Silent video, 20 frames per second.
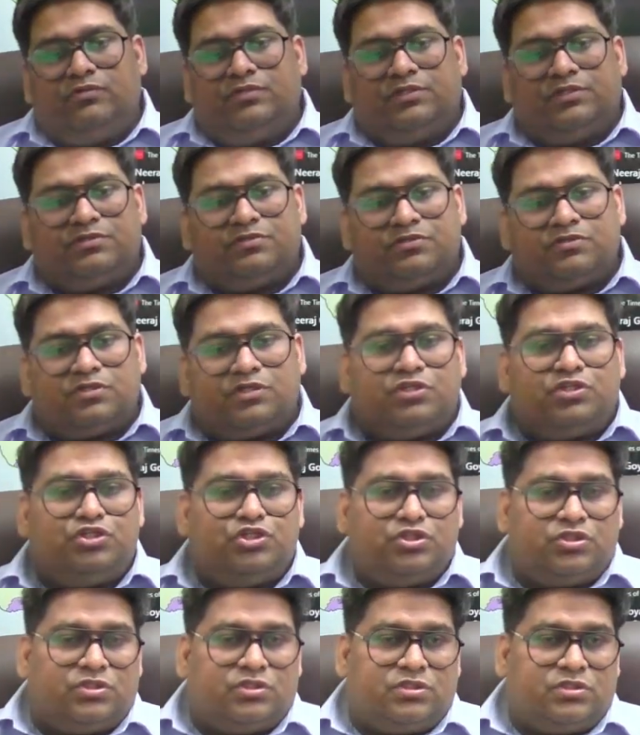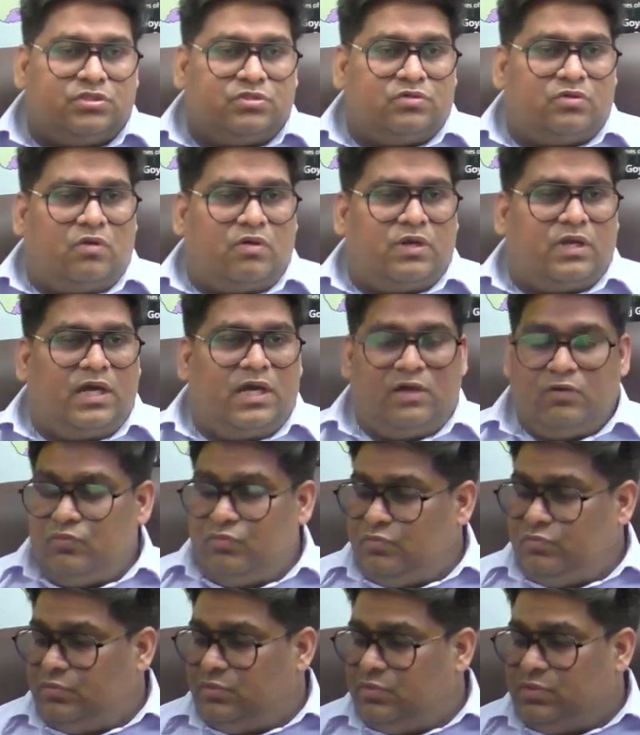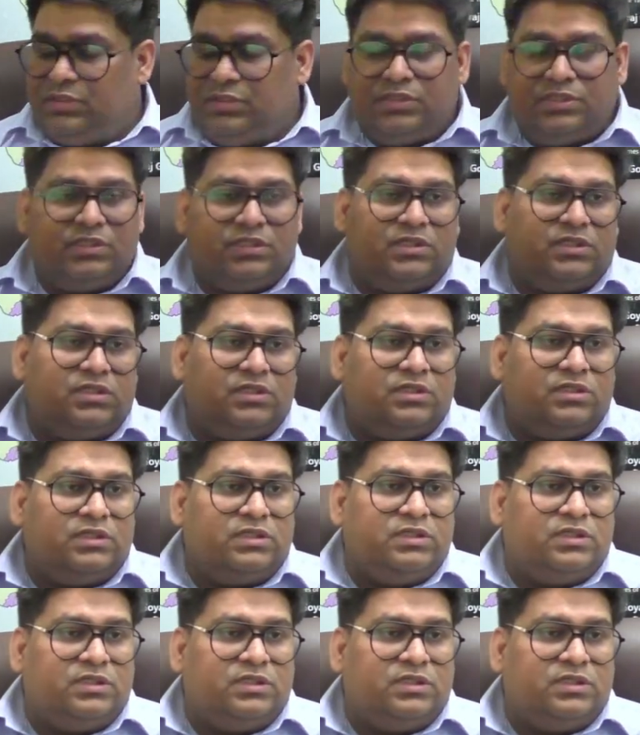the structure or how the